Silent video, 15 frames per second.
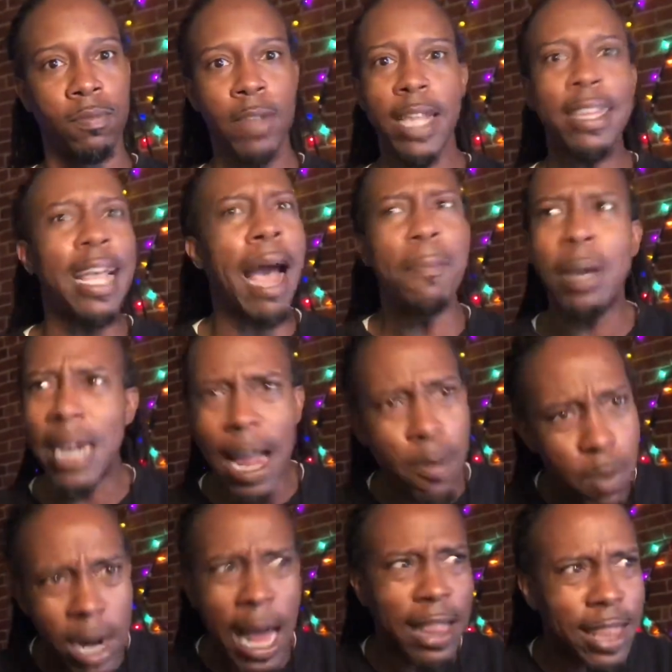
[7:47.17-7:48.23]

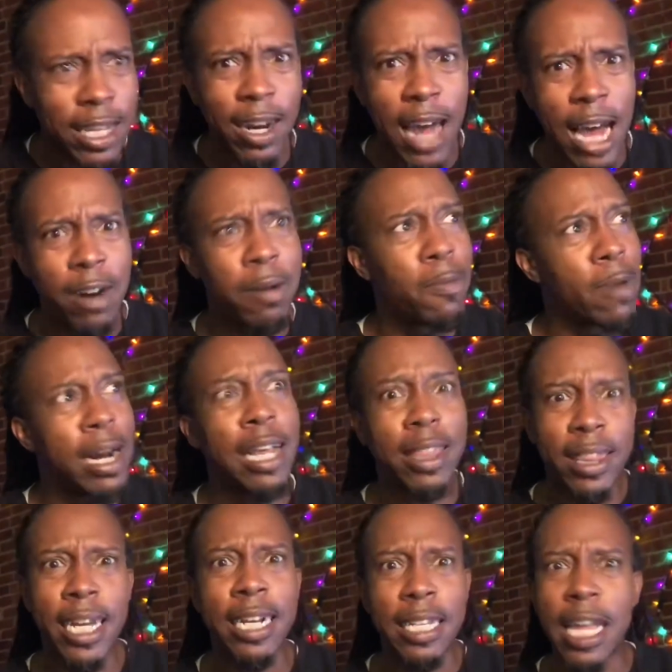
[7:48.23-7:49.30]
I think a lot of them really
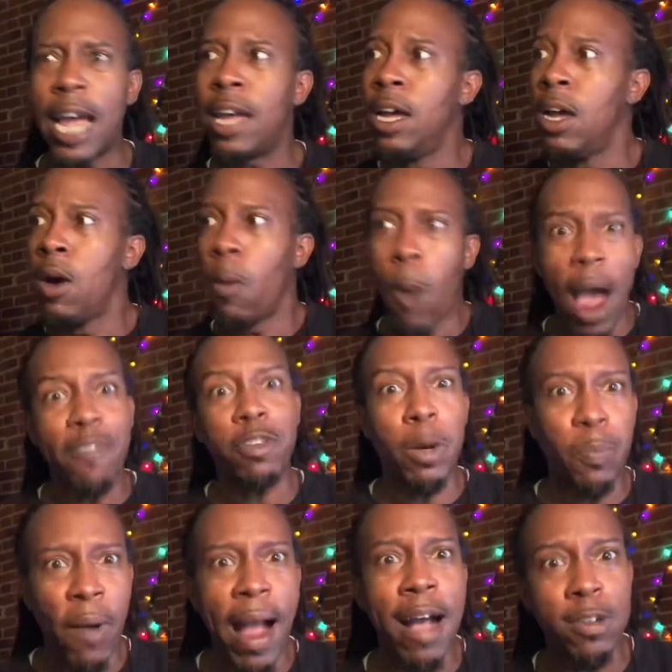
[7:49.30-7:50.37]
think that after the
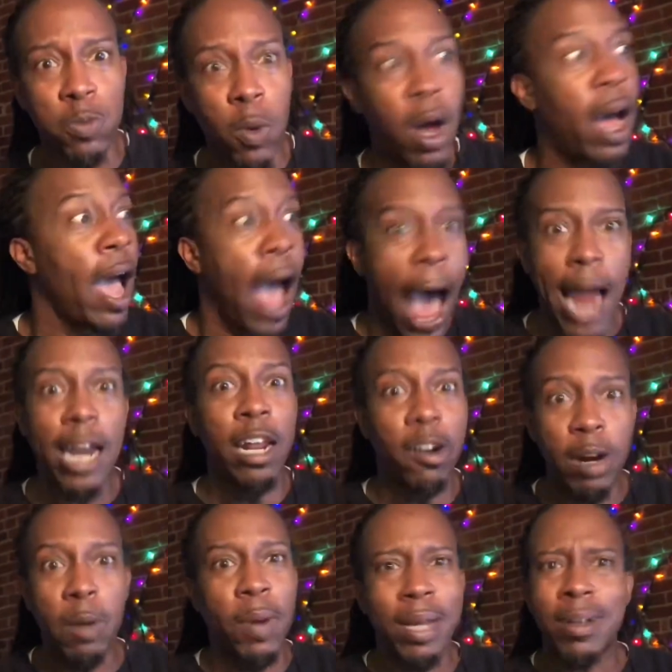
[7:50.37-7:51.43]
Browns won, I
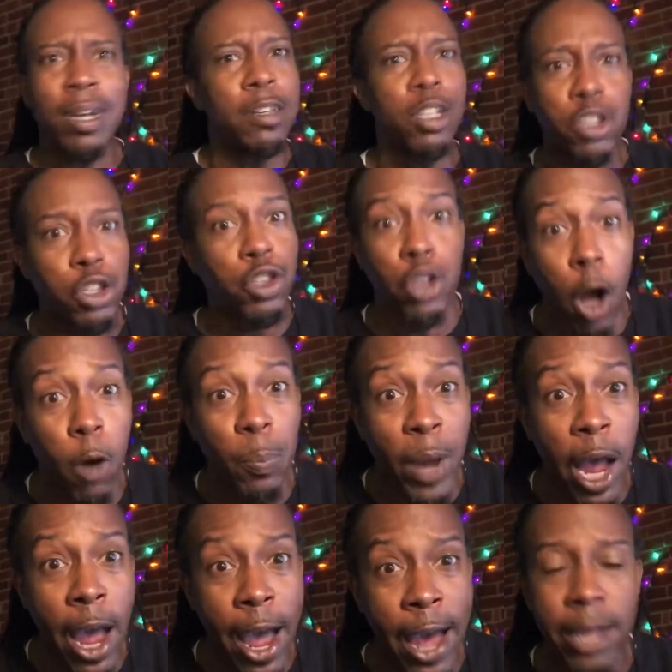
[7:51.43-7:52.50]
literally went, you
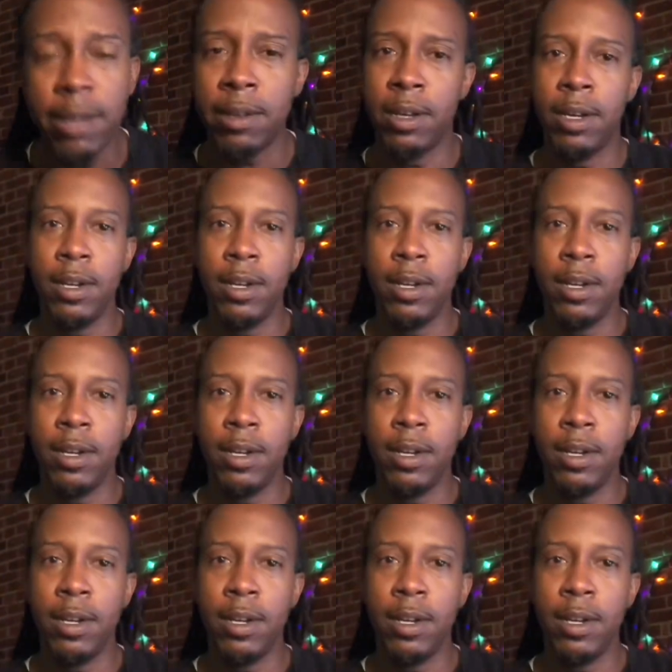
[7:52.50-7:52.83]
stupid.